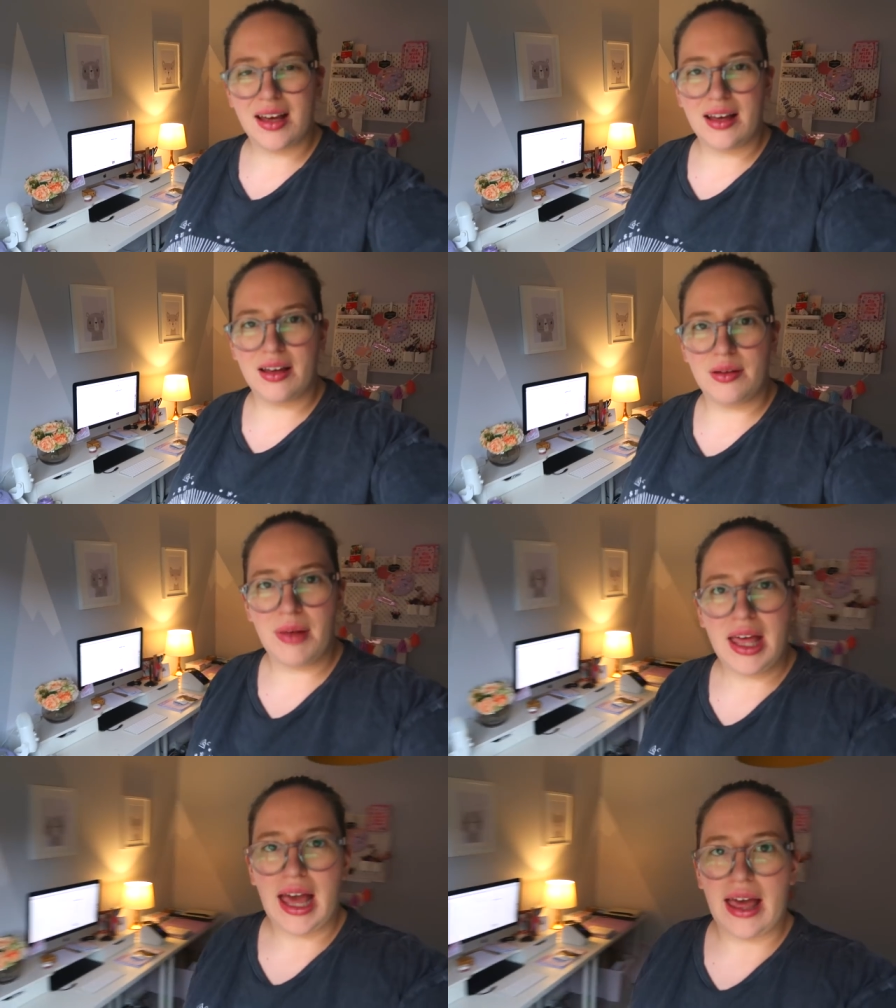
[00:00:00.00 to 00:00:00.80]

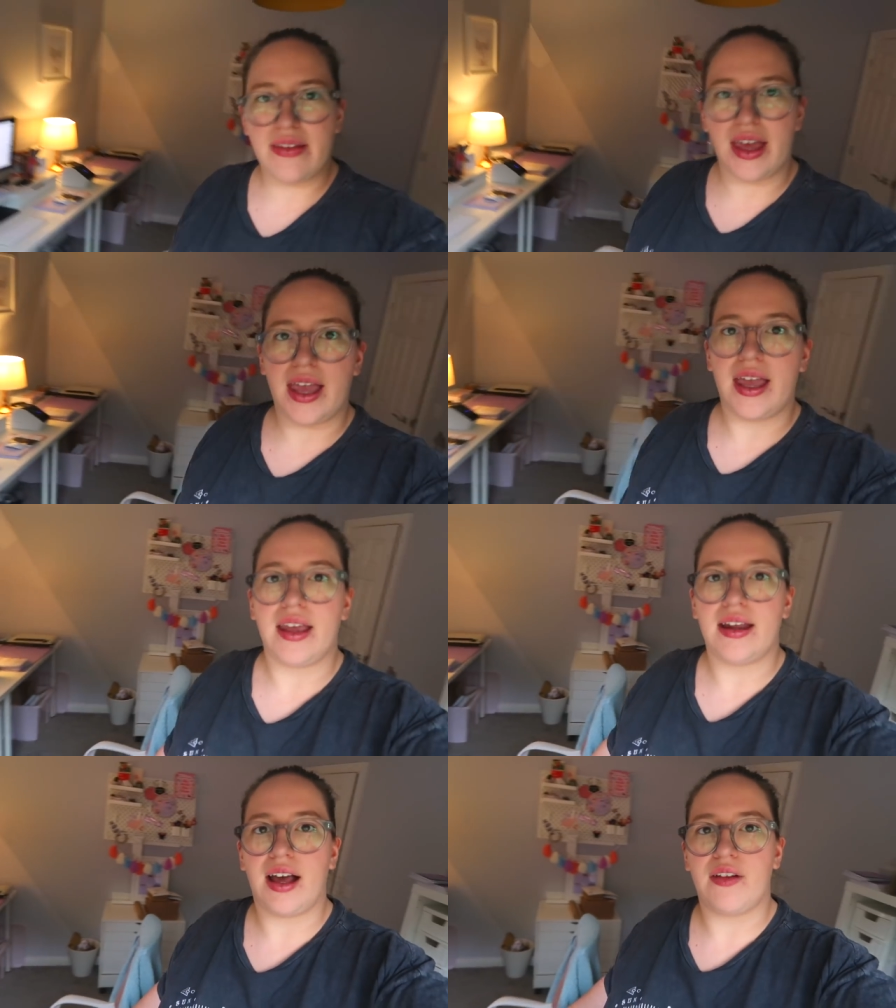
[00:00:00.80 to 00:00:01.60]
Um, and
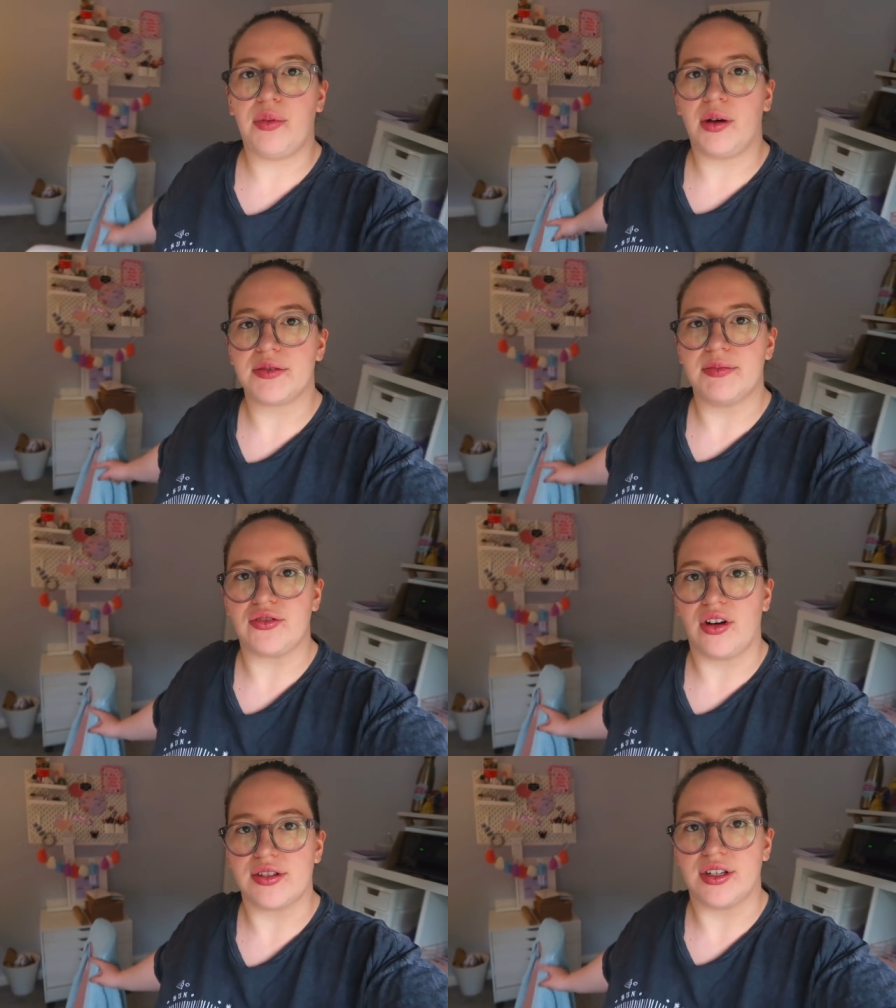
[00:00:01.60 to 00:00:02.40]
then I've popped my
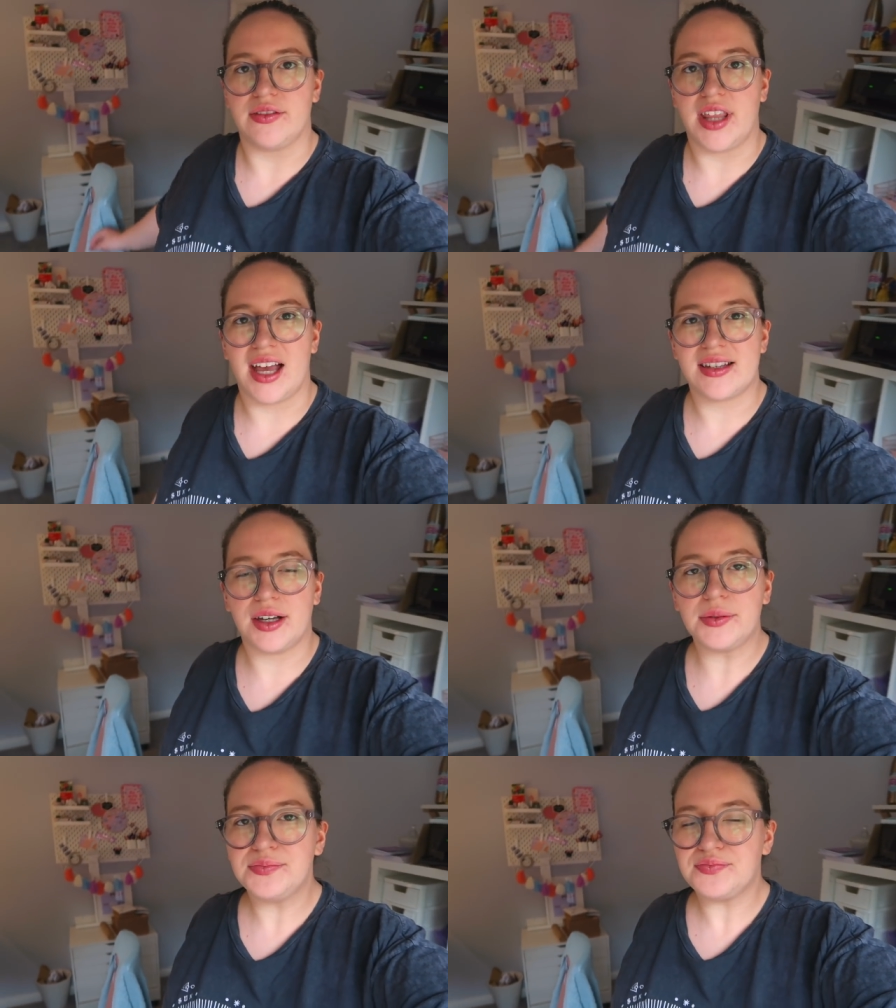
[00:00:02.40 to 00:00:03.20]
drawers over there.
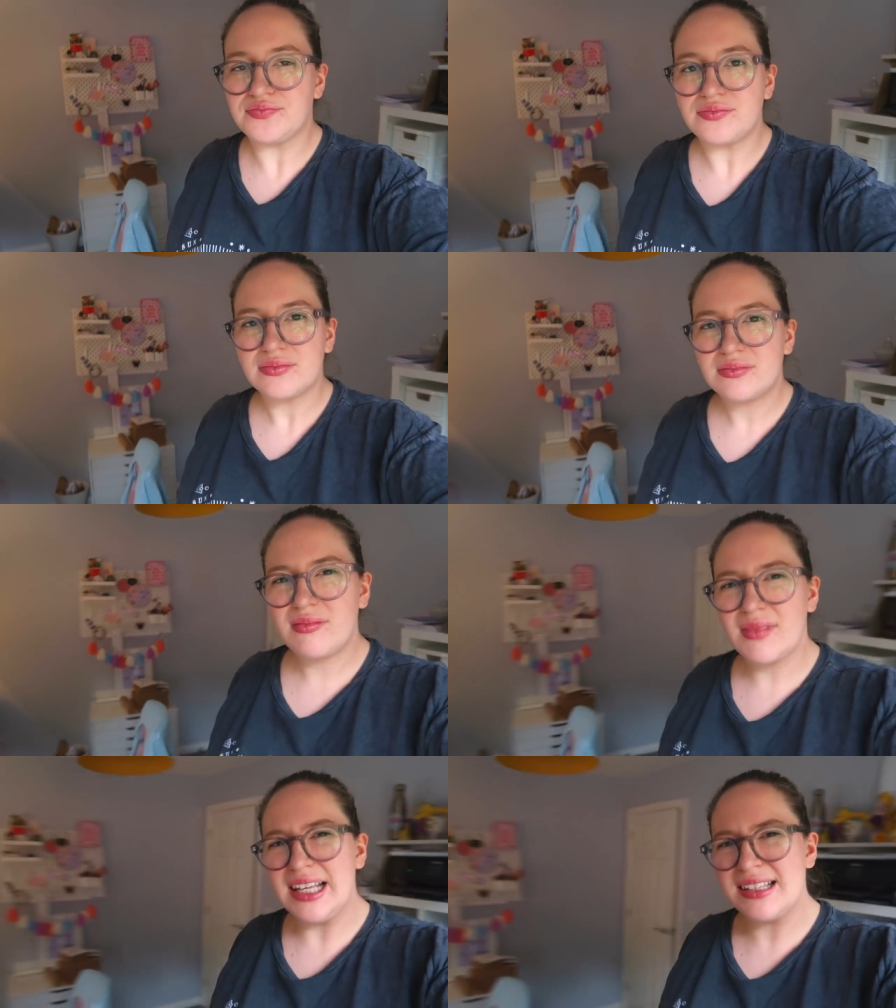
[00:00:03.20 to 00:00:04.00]
So
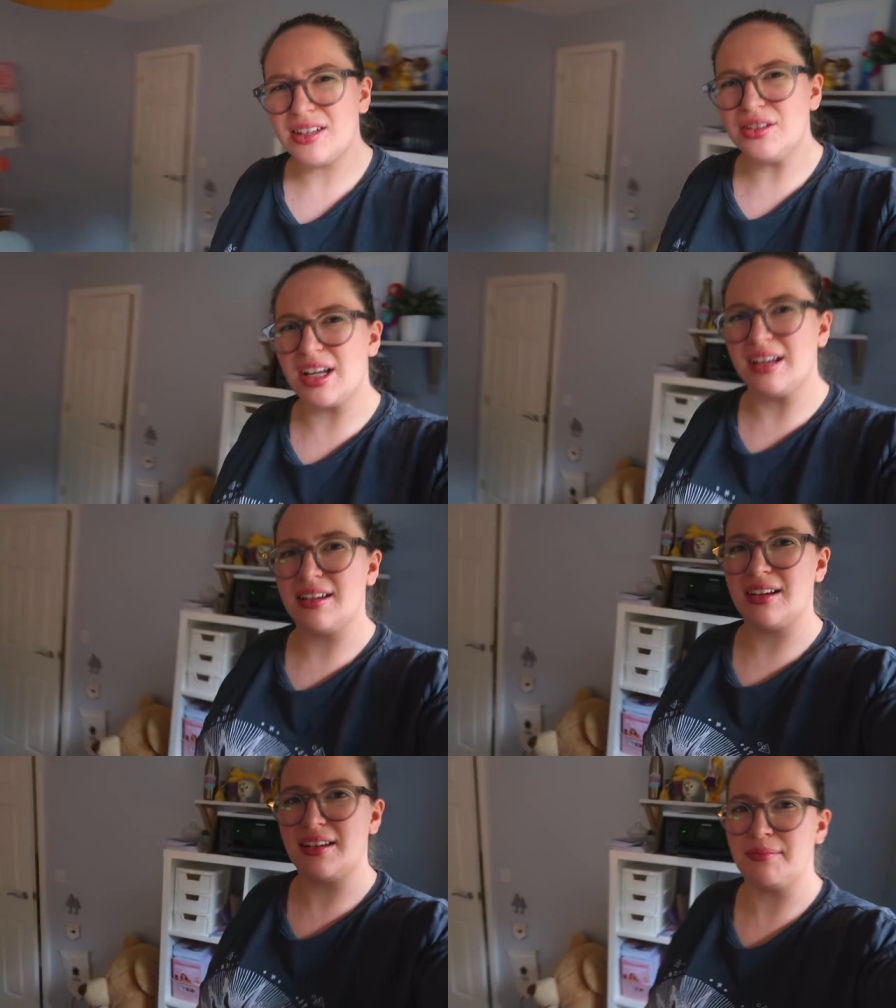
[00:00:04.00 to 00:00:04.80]
it's good
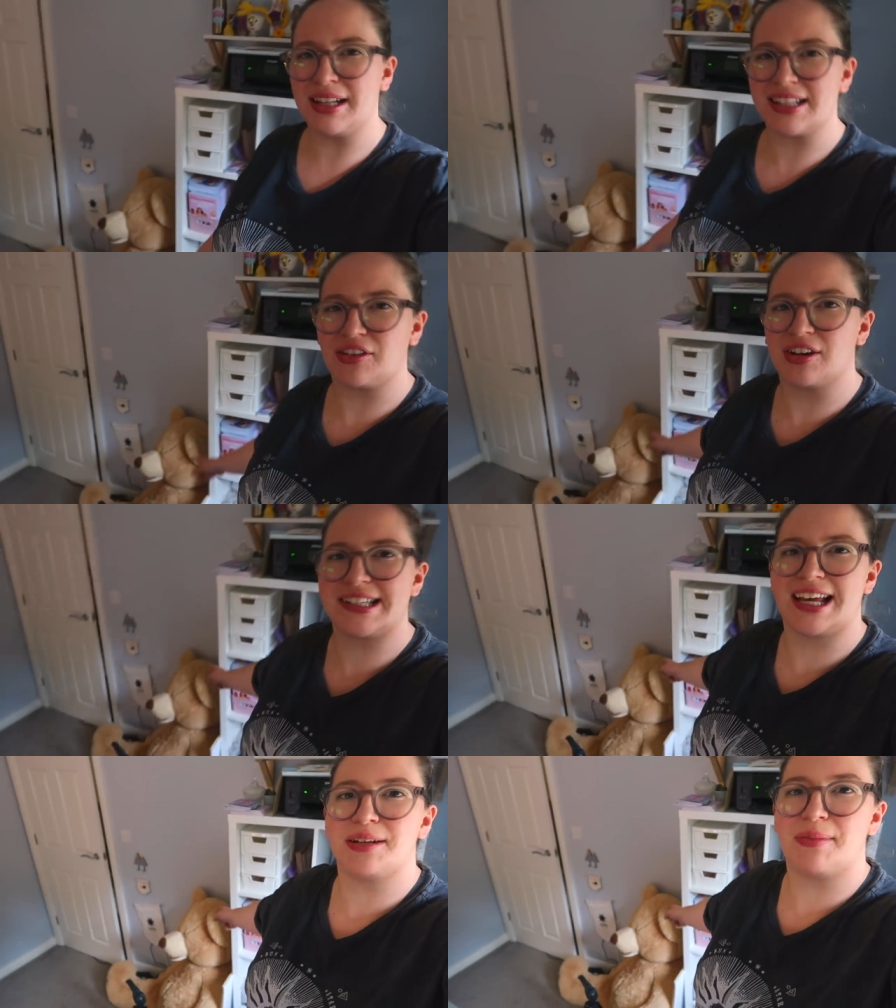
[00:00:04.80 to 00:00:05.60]
means I've got a
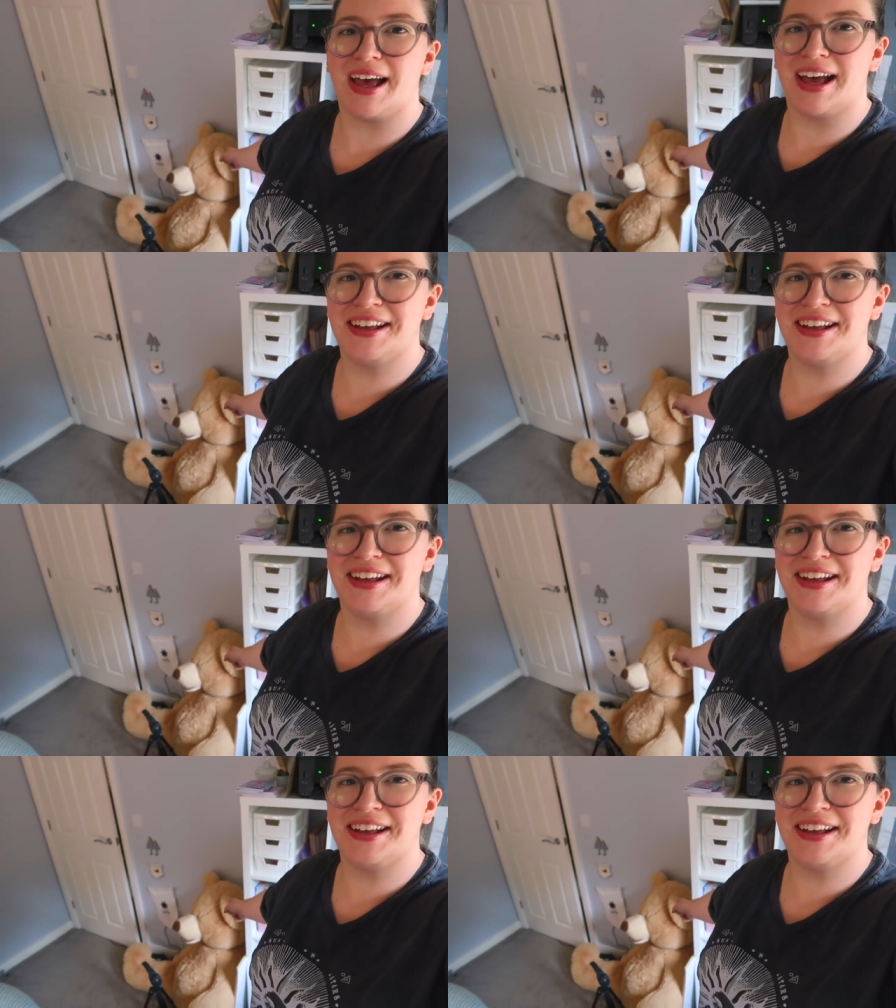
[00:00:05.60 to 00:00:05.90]
teddy bear